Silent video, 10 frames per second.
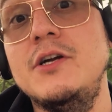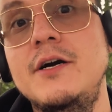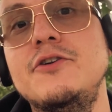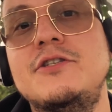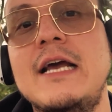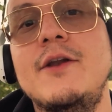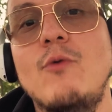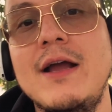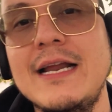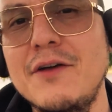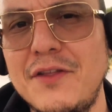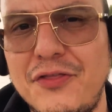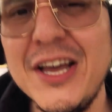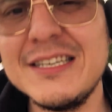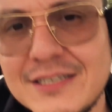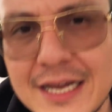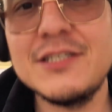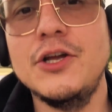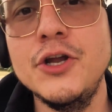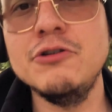you to understand right now that this
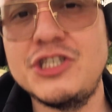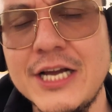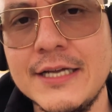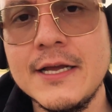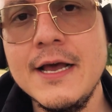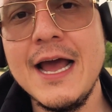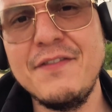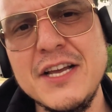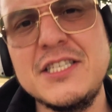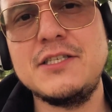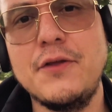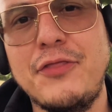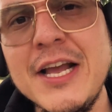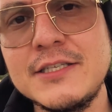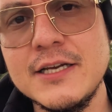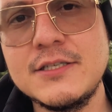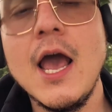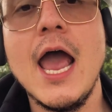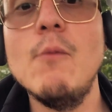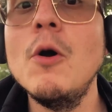is the new shit and this is the thesis
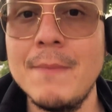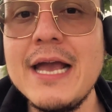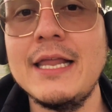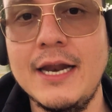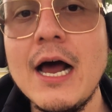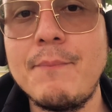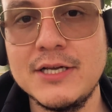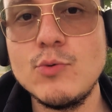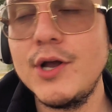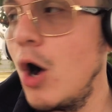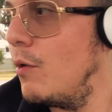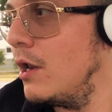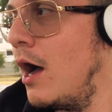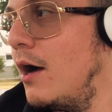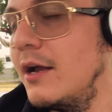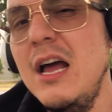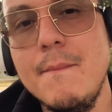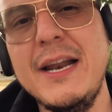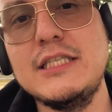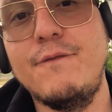and we're making it up as we go along,
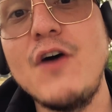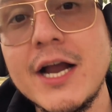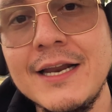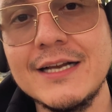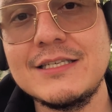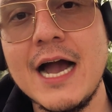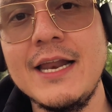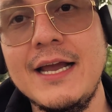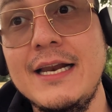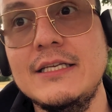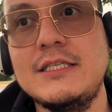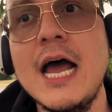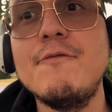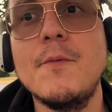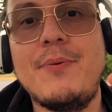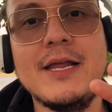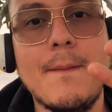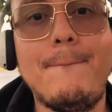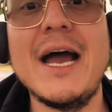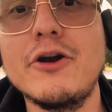but it's fucking exciting and it's never been
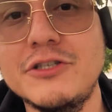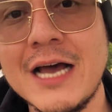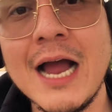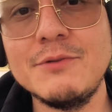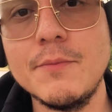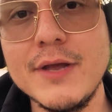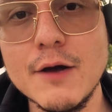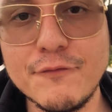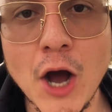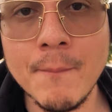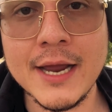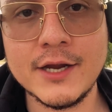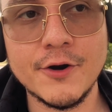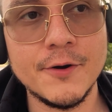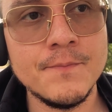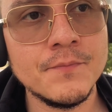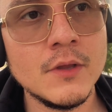a better time to be a filmmaker.